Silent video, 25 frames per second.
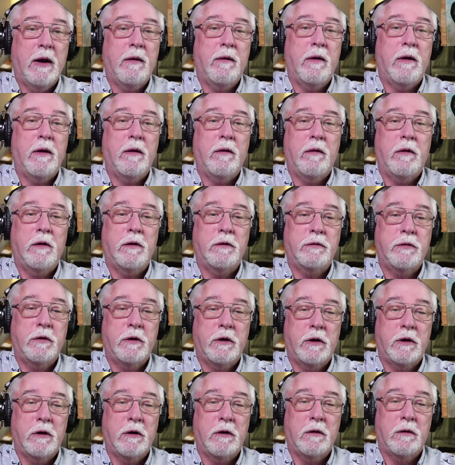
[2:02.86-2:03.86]
then this
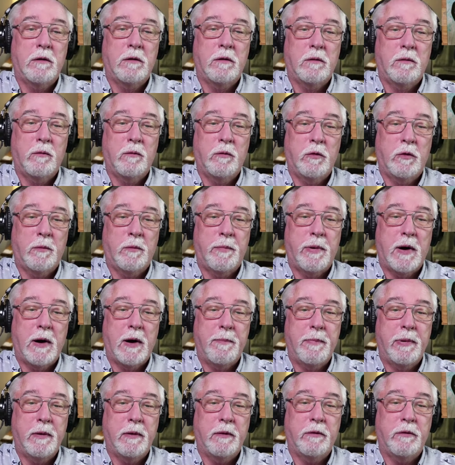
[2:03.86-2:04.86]
here will
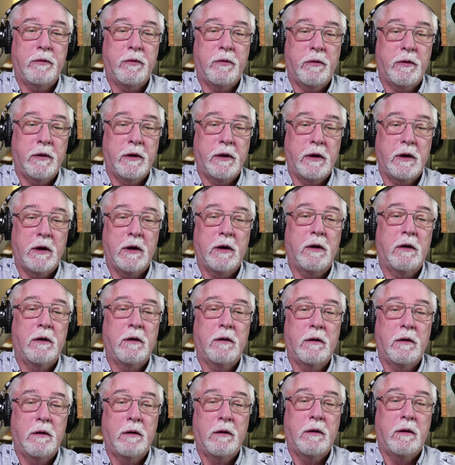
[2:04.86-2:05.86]
pop into the uh,
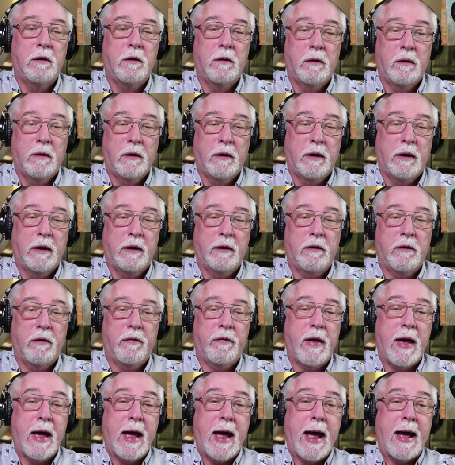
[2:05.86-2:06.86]
into
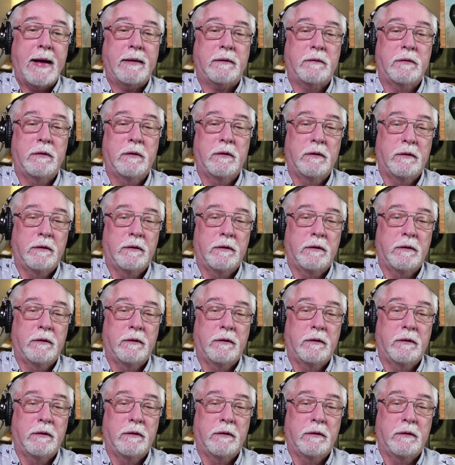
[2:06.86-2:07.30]
that.